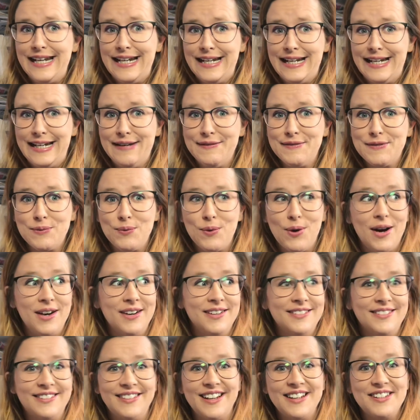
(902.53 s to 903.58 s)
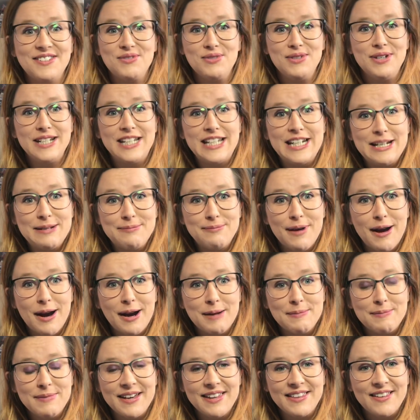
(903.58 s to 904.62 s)
leaves one, that's really going to bug
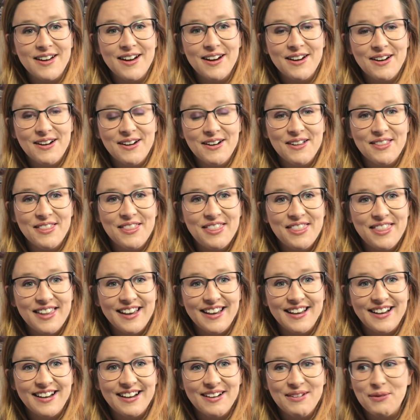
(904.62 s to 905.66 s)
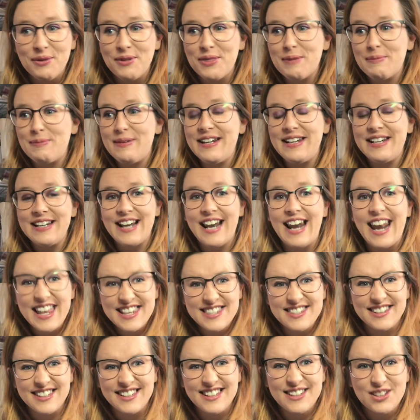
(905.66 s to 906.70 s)
me that I can't think what the bleeding
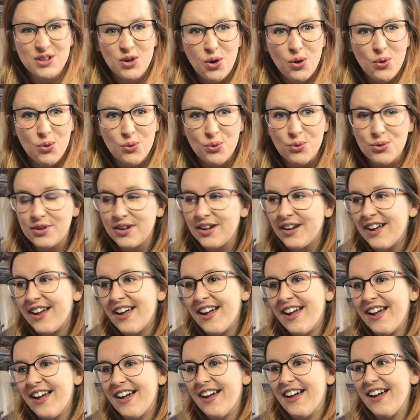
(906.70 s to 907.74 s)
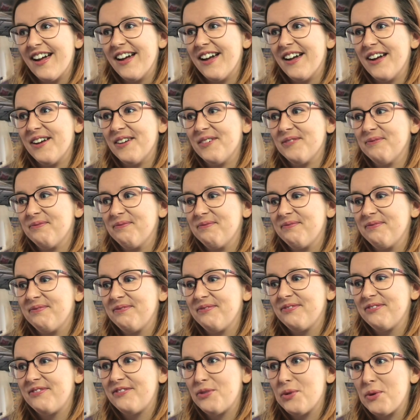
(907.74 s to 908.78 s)
lesson is called
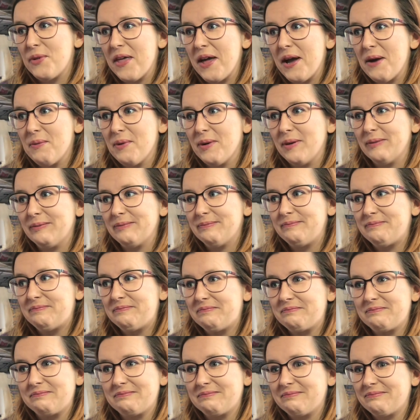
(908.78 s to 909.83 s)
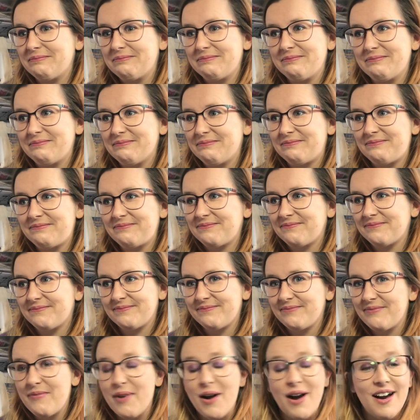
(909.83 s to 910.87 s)
for that one.
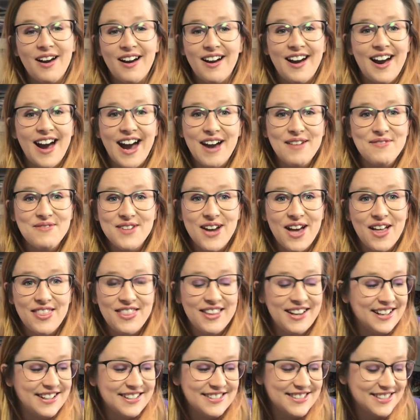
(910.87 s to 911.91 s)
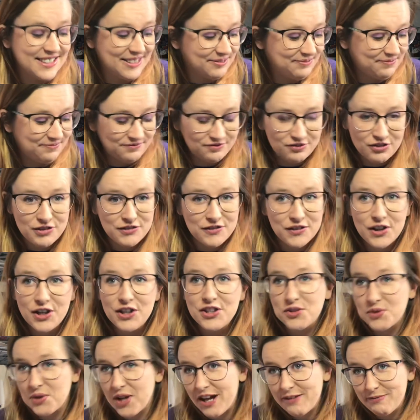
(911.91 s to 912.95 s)
But I have nothing to refer
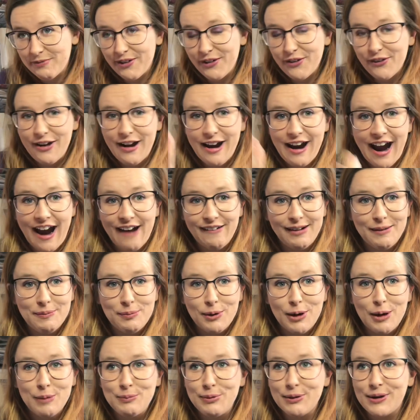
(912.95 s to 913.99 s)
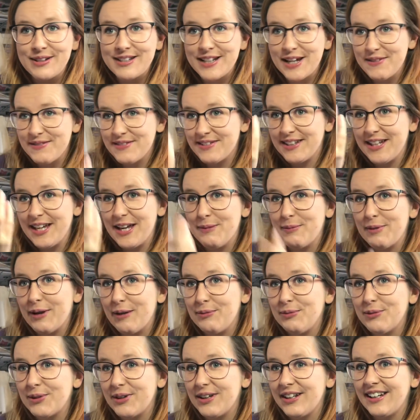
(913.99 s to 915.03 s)
to. I have my Harry Potter books over there, but I'm
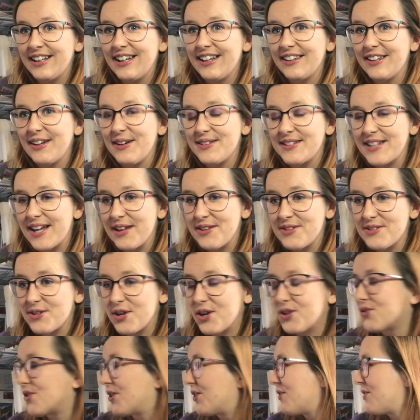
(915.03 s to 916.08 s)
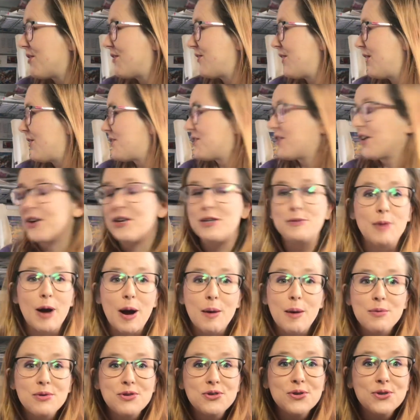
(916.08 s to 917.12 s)
not going to get those out and start trying to refer to those. But
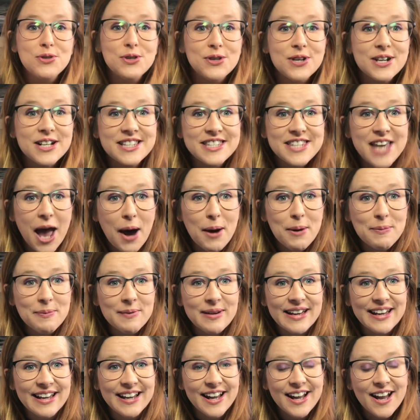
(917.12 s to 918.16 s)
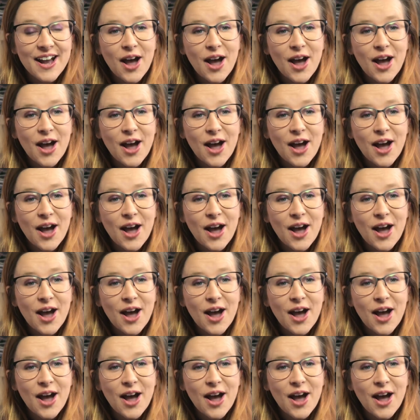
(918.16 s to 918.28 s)
I'm sure you can tell me.